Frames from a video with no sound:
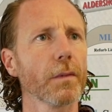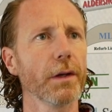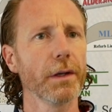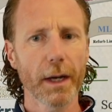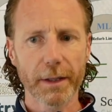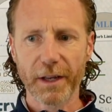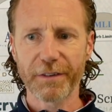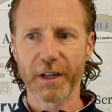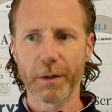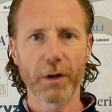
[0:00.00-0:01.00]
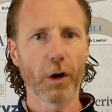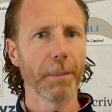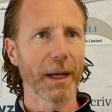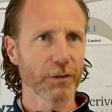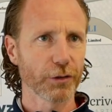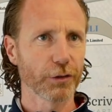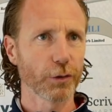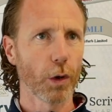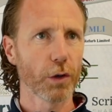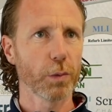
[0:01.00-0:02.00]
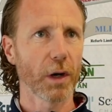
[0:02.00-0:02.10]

Yeah, definitely. We've got to balance the squad.